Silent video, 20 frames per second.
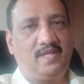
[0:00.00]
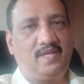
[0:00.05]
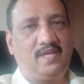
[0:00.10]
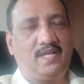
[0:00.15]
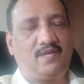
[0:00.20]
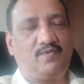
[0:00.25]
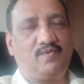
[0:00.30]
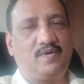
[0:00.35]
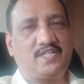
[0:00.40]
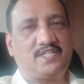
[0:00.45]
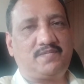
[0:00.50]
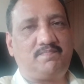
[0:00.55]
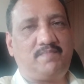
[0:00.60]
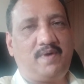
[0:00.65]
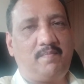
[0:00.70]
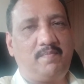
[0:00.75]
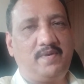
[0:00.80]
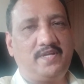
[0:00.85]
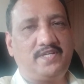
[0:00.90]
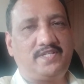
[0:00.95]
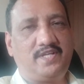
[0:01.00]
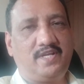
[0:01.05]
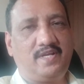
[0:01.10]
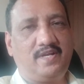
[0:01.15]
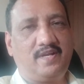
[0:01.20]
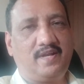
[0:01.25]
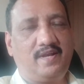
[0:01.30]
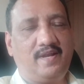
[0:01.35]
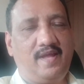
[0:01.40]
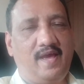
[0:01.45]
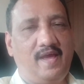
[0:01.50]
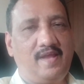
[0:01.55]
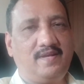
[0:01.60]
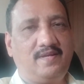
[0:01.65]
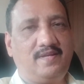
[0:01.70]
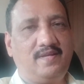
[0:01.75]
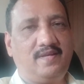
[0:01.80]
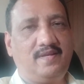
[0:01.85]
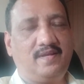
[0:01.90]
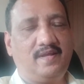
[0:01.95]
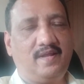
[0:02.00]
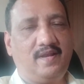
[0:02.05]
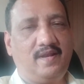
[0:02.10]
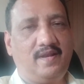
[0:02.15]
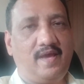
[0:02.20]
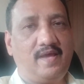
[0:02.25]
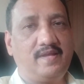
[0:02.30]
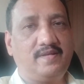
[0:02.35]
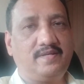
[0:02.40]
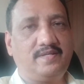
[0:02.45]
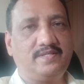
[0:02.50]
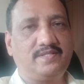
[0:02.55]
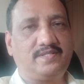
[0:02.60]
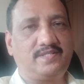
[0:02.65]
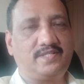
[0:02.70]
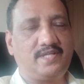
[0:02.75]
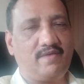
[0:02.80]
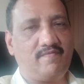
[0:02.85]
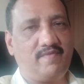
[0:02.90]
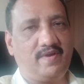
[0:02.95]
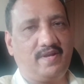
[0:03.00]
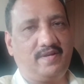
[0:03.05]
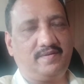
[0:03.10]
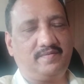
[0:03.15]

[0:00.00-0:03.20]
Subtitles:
It was published in 1997.